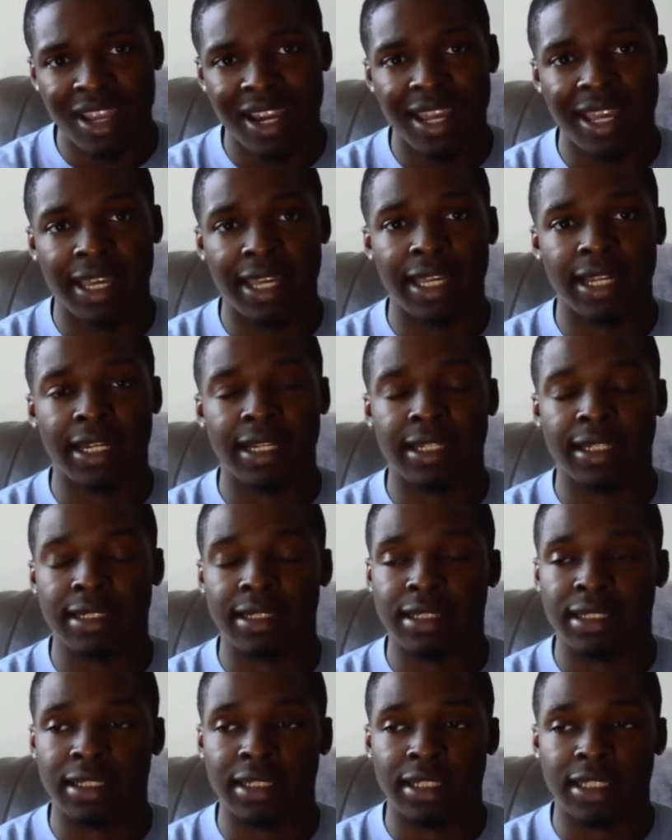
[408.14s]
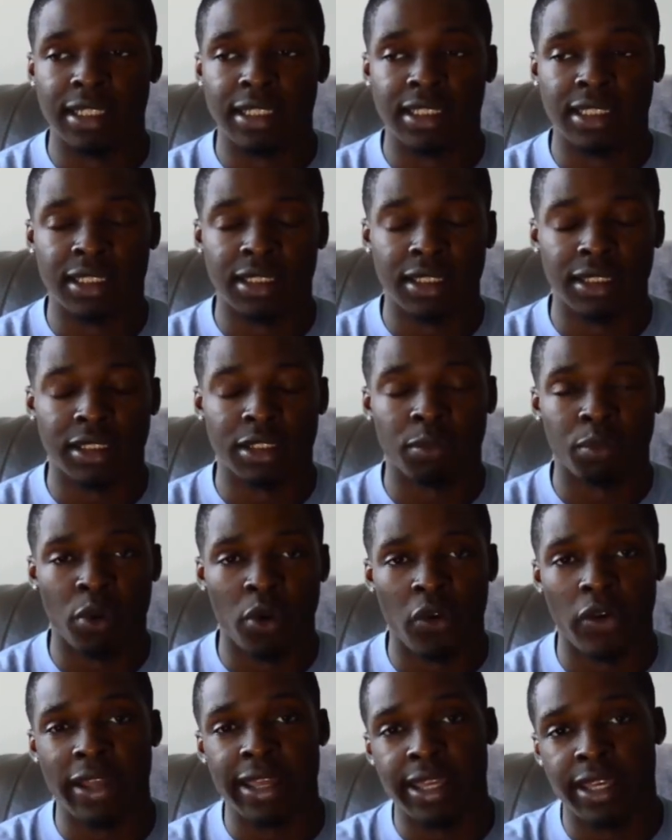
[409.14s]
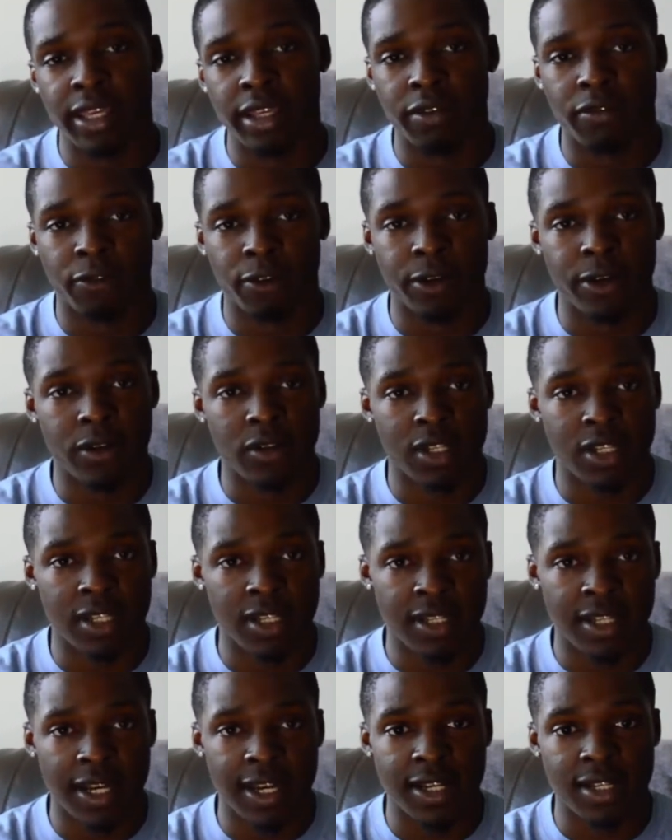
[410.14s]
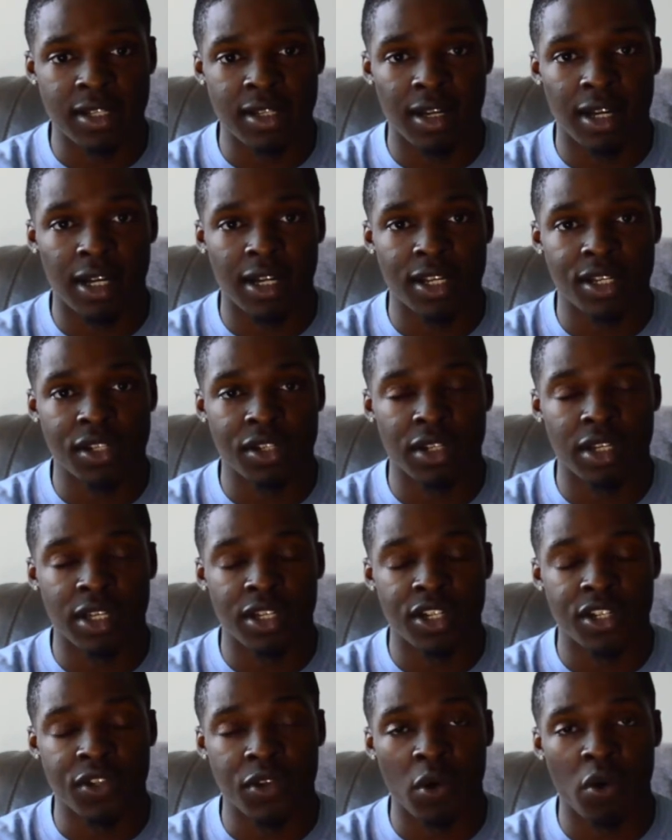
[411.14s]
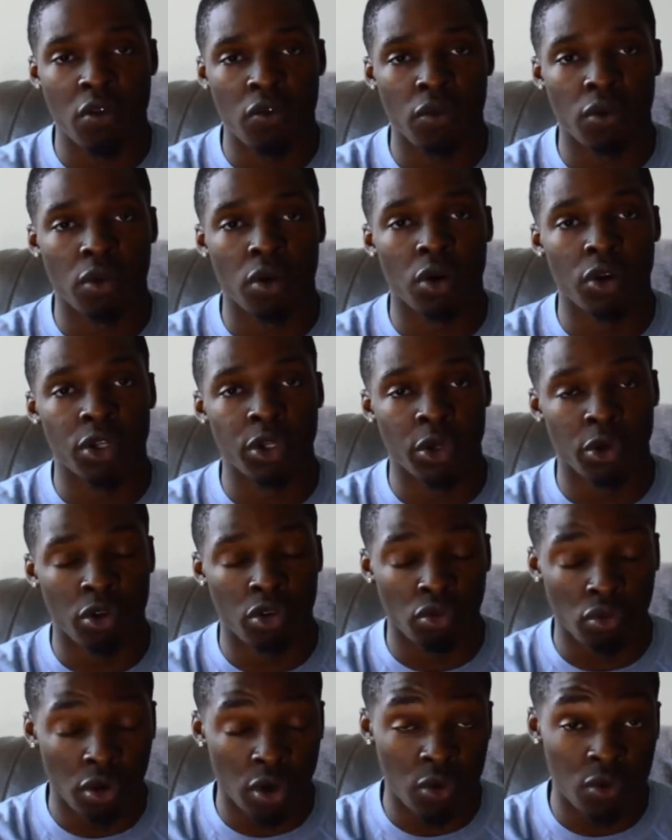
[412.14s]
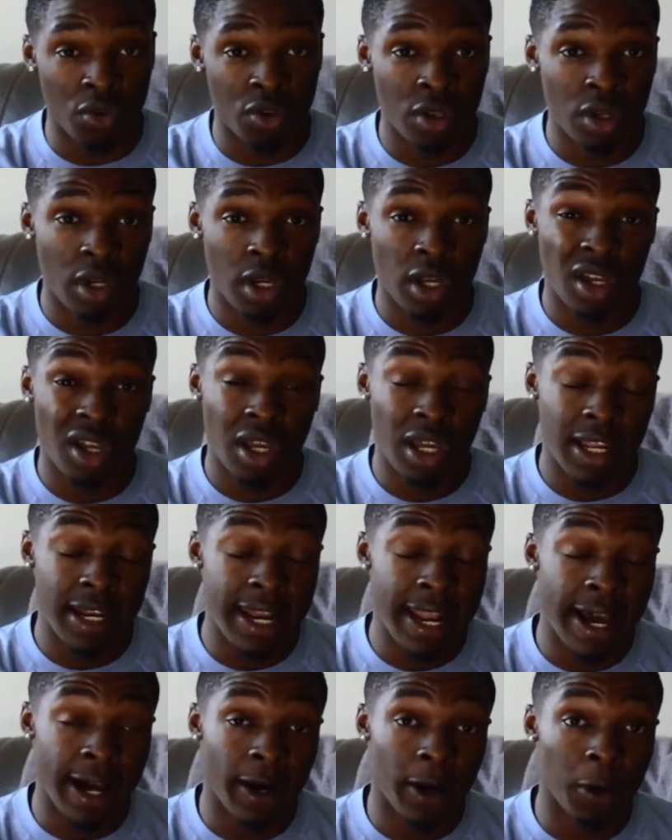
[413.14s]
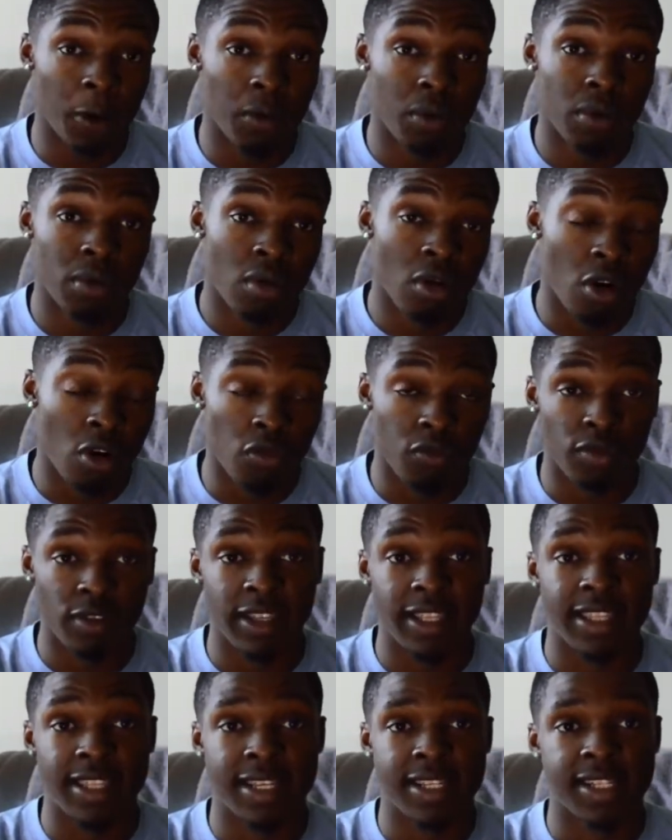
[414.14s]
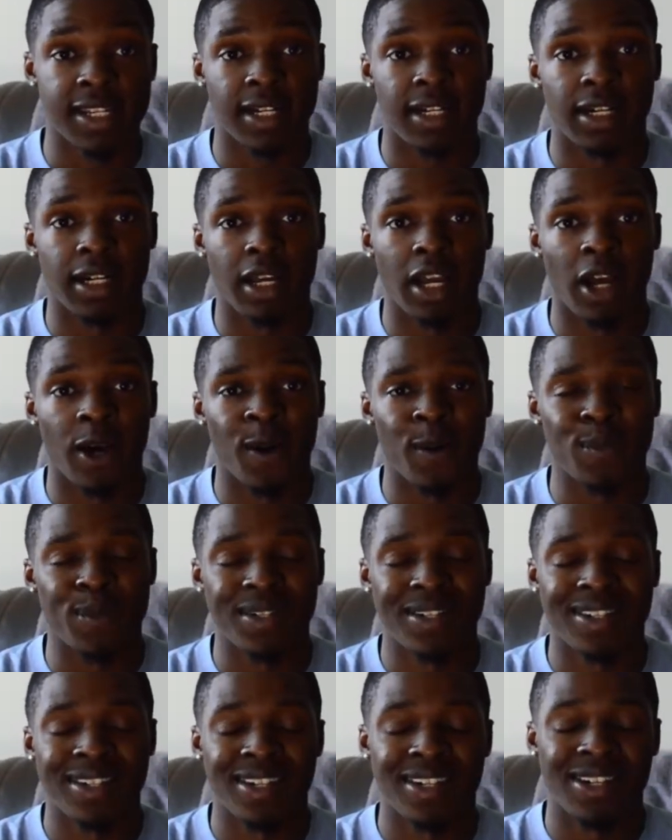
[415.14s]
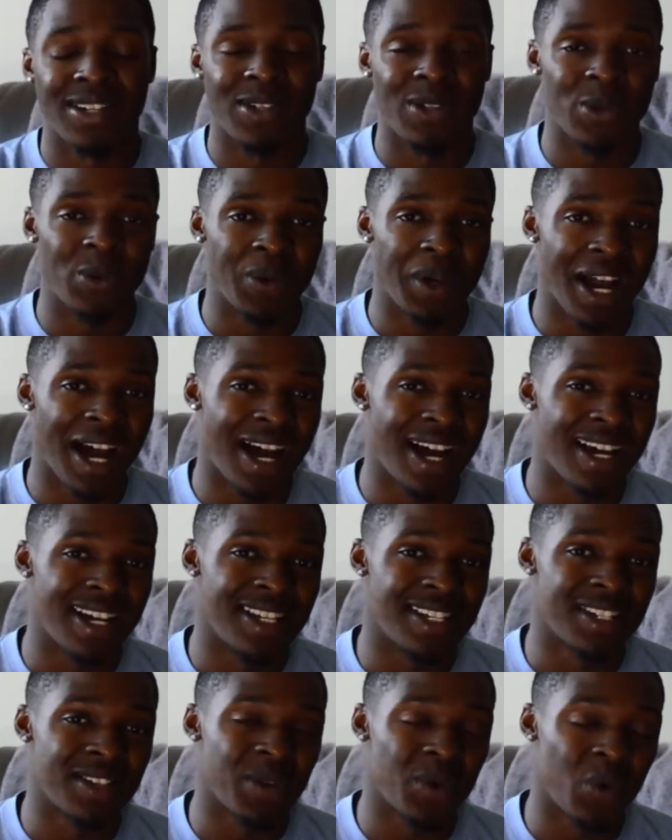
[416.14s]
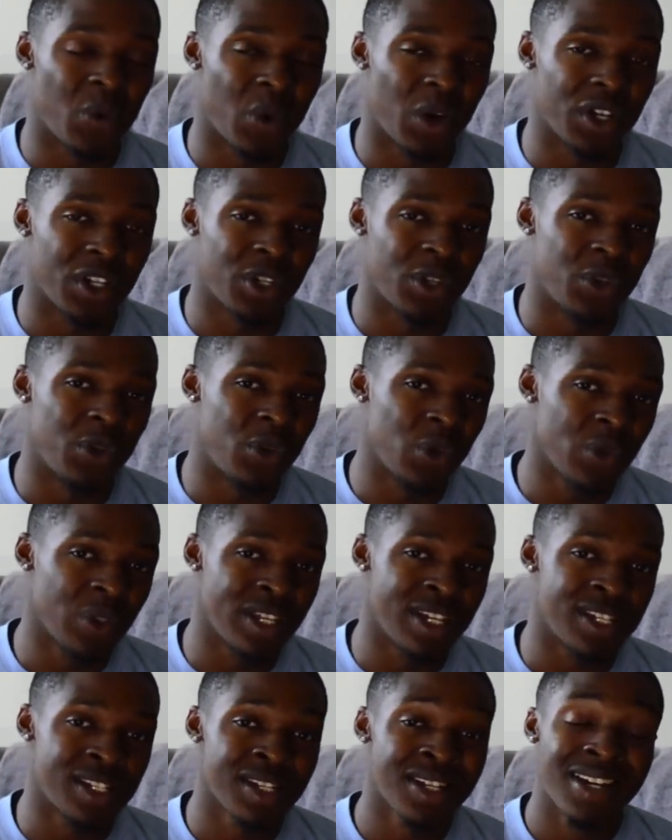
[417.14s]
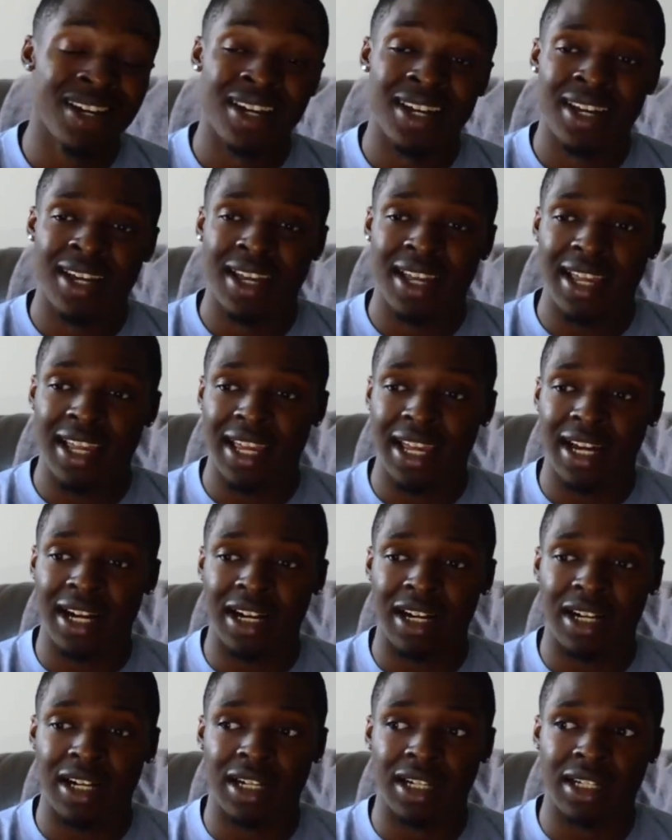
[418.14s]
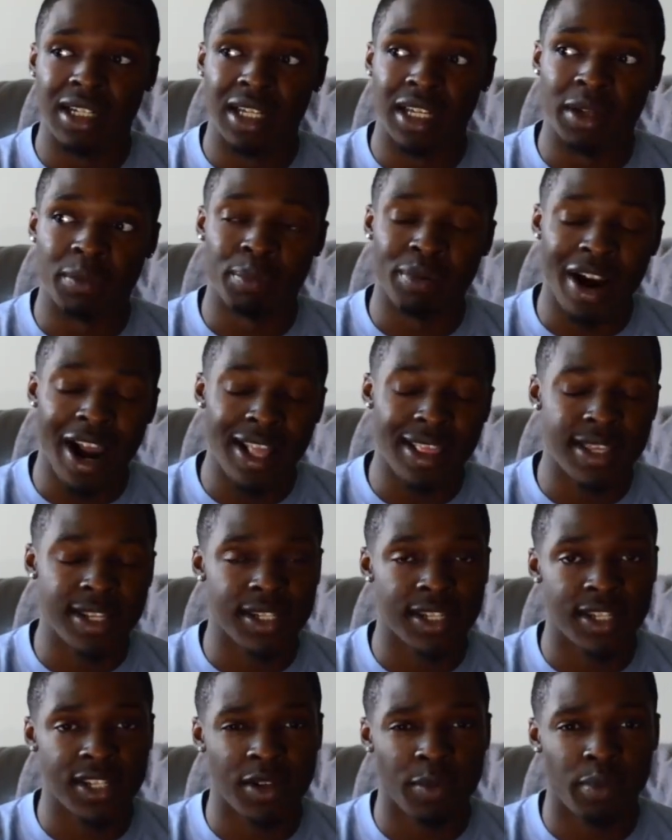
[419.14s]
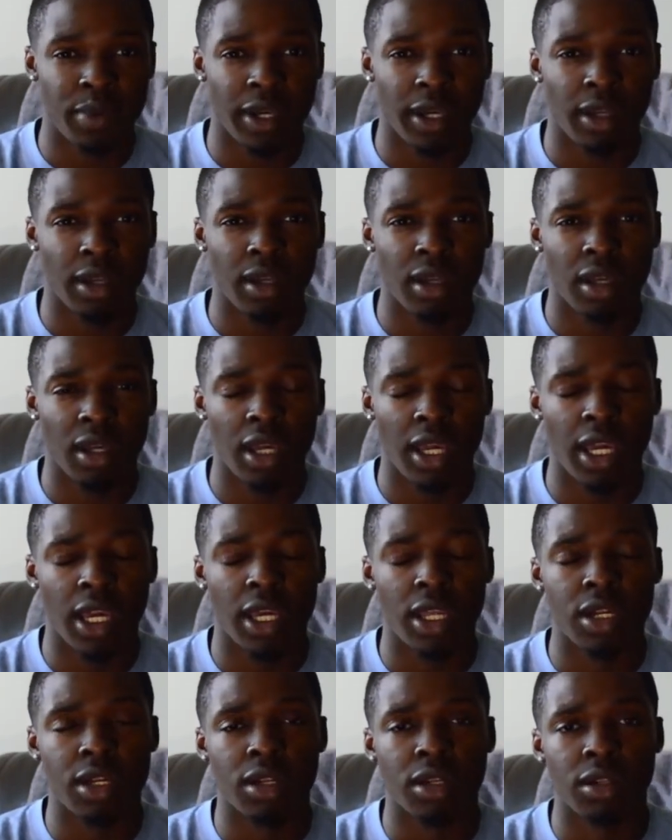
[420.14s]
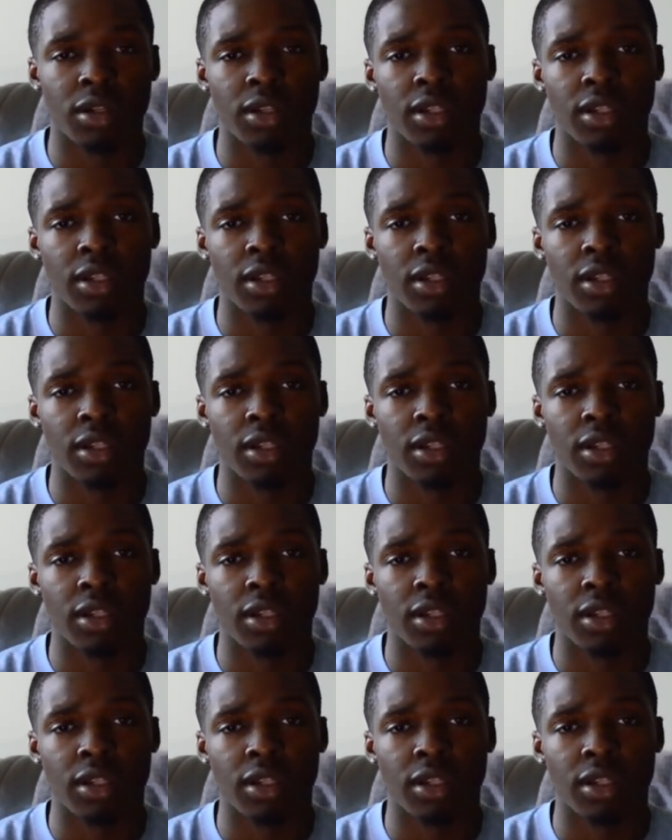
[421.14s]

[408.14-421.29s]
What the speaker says: and it's an important key for your success, honestly, and just overall your growth. Now, hopefully this helped you guys want to do this and practice this a bit. And